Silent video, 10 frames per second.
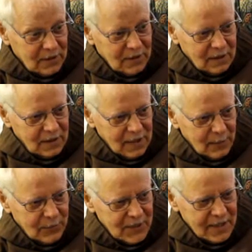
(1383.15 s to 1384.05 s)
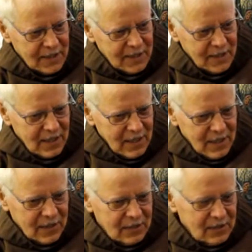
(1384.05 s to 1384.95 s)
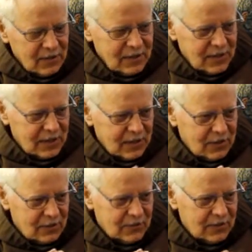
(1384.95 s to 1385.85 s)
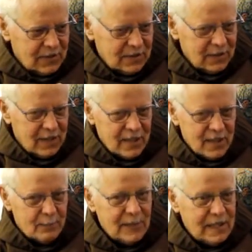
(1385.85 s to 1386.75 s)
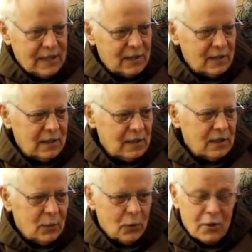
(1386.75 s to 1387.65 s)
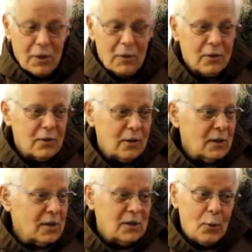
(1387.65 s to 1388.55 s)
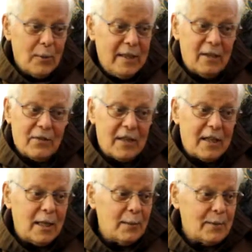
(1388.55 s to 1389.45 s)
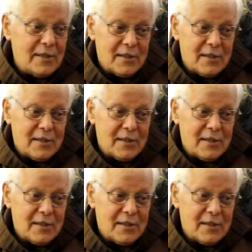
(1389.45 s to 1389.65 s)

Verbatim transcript: and I say prayers, I don't just think of uh, it as me, although so many of the hymns